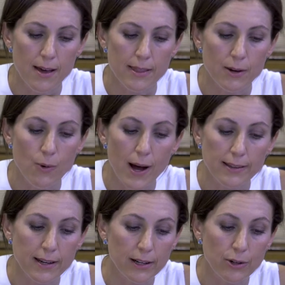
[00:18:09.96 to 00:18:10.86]
The
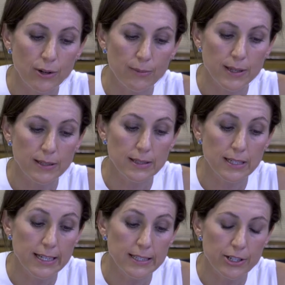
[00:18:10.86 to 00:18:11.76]
wider economics
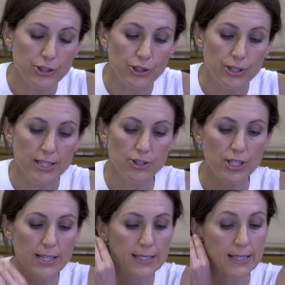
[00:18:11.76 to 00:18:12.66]
literature
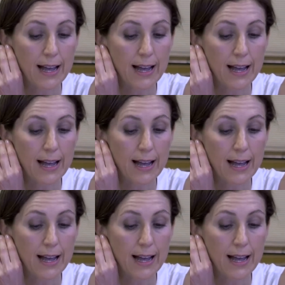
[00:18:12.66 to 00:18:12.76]
suggests